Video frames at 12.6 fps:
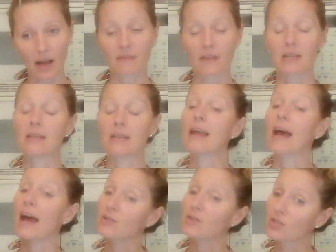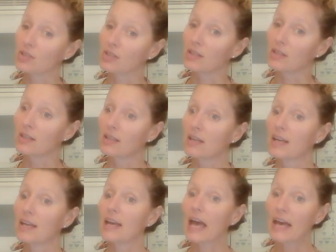having natural
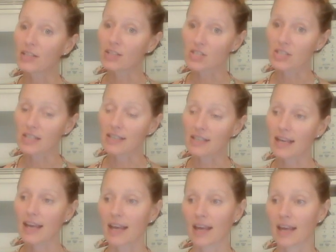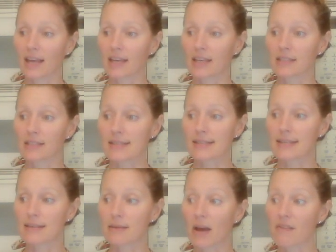energy, and
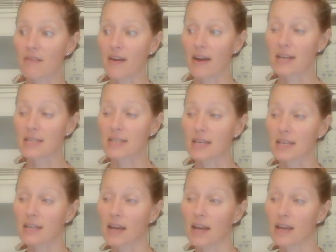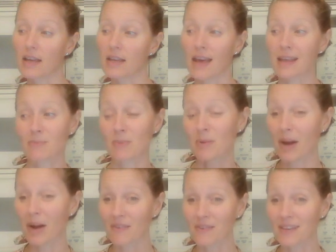I find that that's my
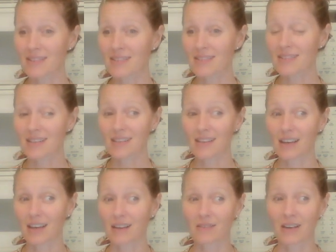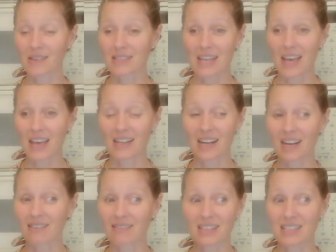breakfast at around 10, and I
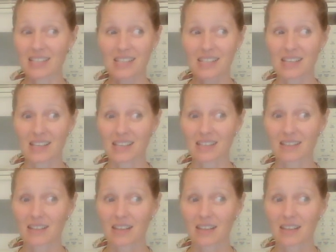don't need to eat,